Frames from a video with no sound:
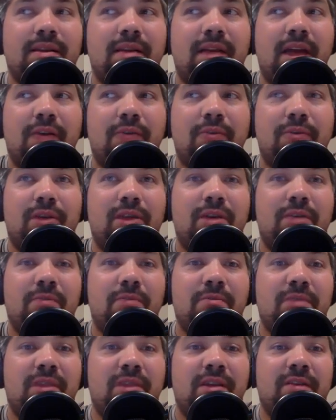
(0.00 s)

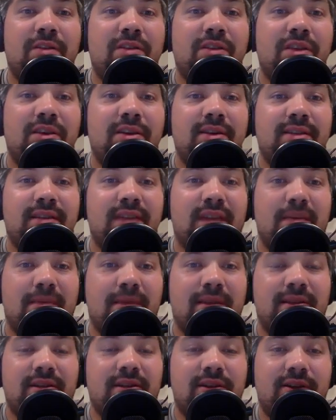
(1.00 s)
and everything you see in my
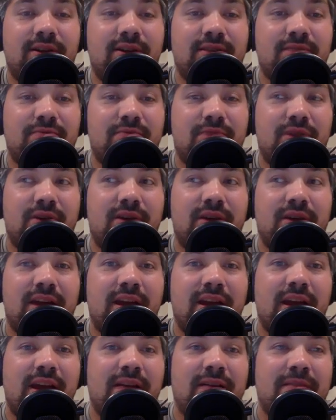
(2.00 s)
series is what you get.
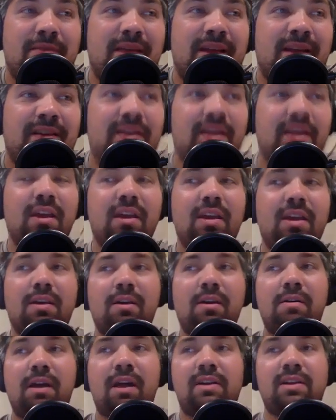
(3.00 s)
And
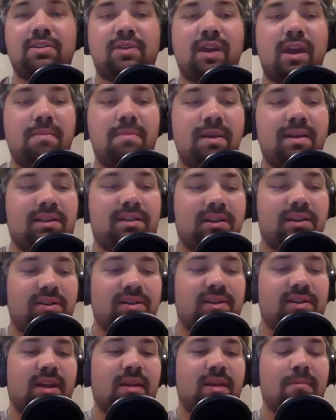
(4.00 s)
I describe my series
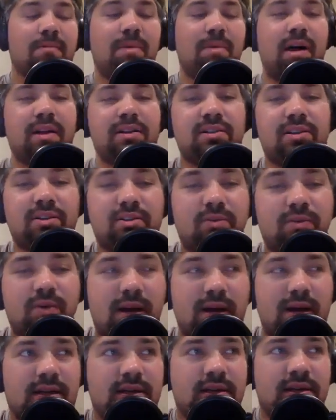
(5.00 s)
as like Monster
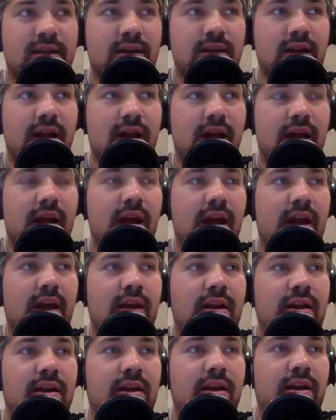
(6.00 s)
Quest and